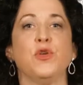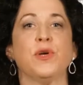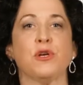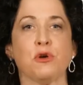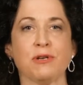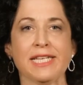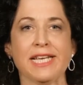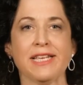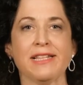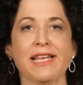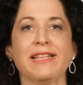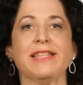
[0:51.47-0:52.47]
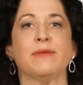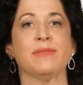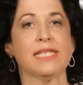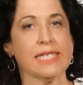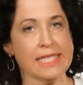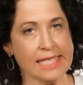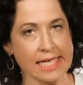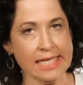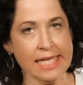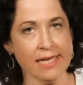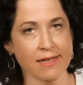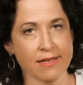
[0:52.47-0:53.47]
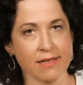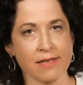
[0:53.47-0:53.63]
you can articulate them succinctly